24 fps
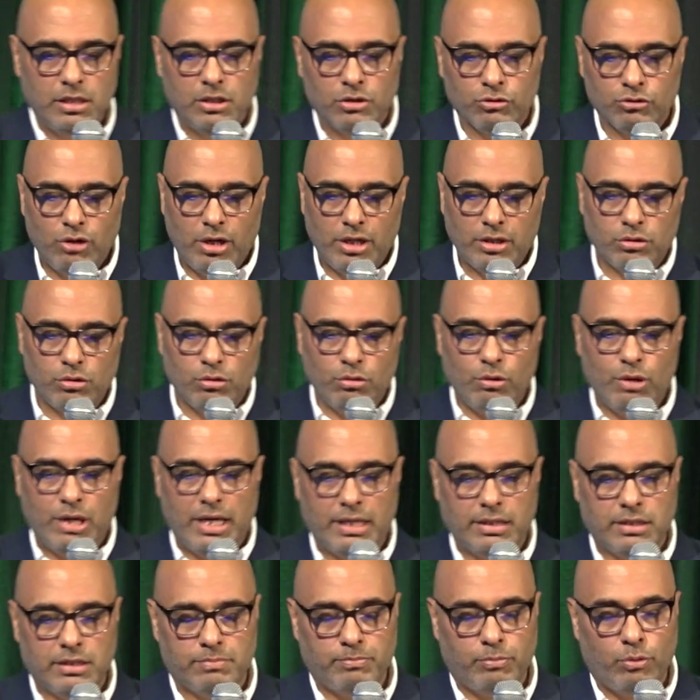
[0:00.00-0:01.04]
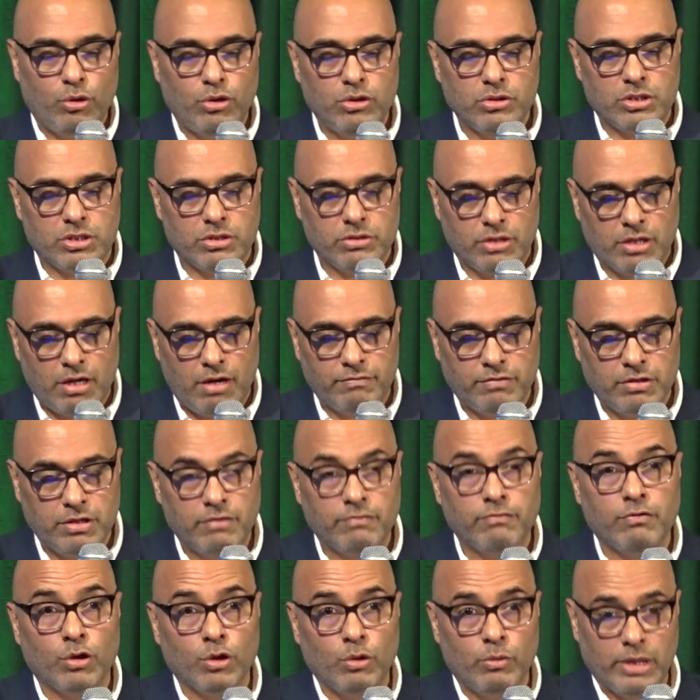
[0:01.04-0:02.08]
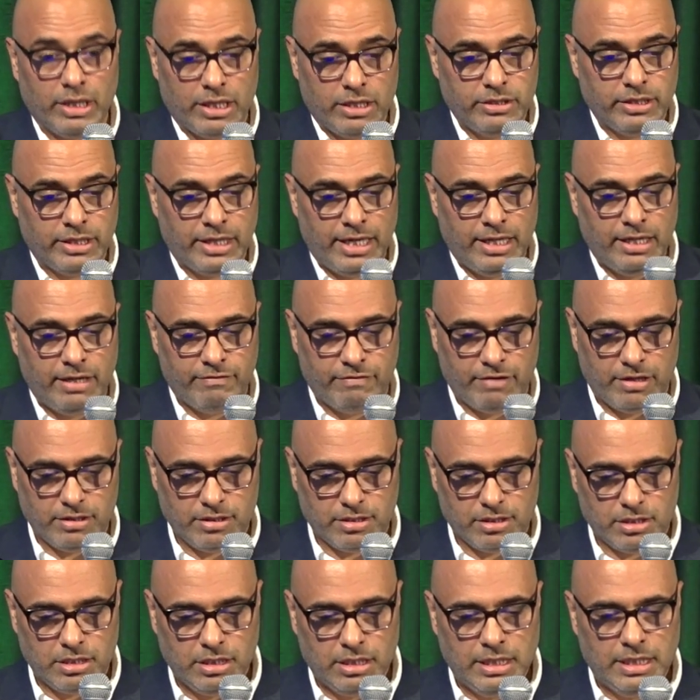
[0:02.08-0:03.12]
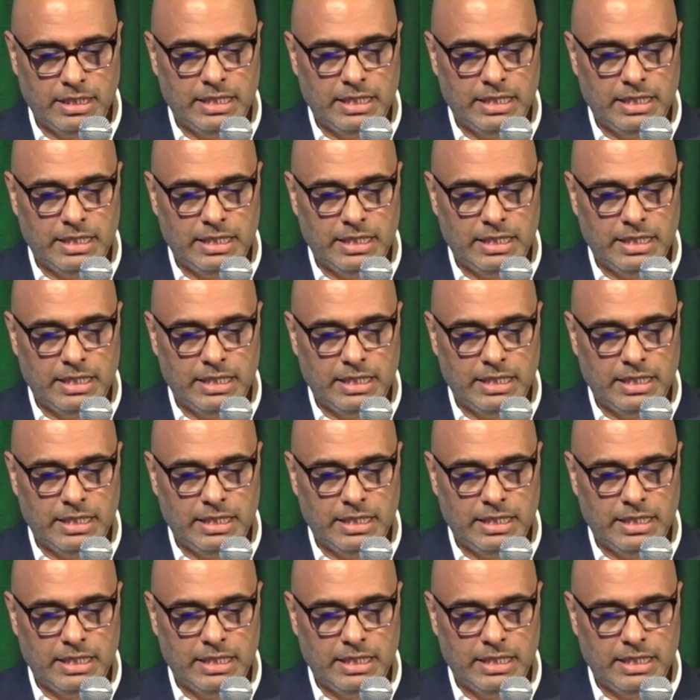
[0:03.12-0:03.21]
trying to look at ports recovery following hurricane events.